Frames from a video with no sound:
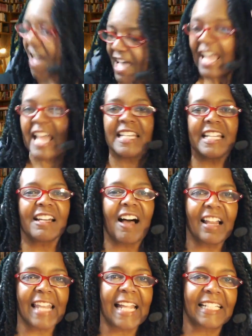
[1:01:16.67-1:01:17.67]
and then
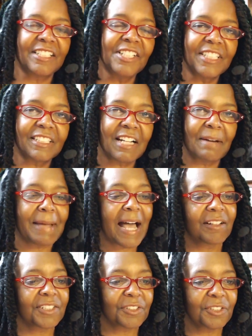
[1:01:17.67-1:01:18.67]
all that could come
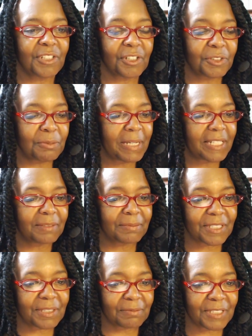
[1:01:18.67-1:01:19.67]
out. So you know, you better
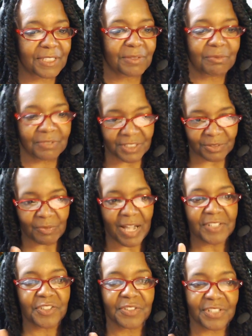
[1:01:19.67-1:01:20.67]
just just just
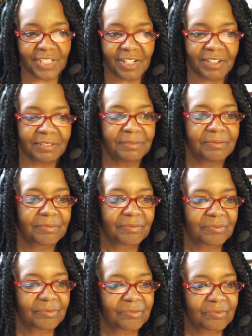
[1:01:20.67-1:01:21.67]
watch yourself.
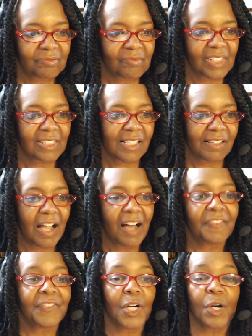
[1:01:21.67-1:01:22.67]

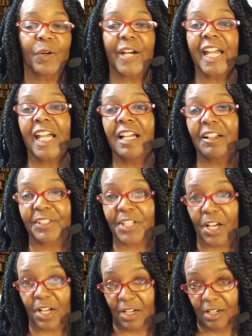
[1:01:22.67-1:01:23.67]
For real
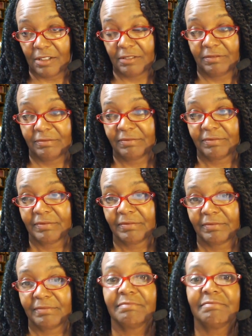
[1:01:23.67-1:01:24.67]
though.
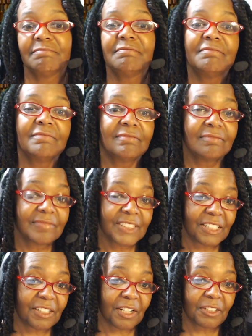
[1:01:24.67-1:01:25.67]

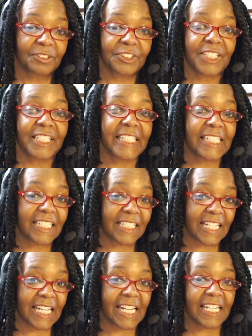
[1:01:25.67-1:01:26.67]
You know, Shanika
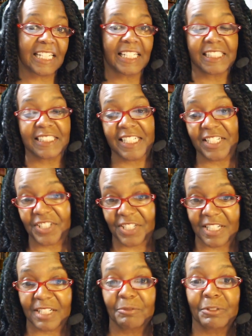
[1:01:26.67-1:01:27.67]
and
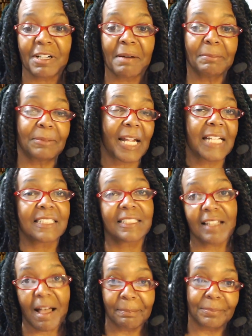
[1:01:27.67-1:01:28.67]
Letitia will come up there and
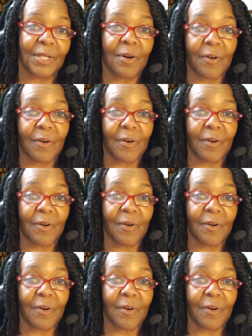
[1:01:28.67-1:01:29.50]
stomp your ass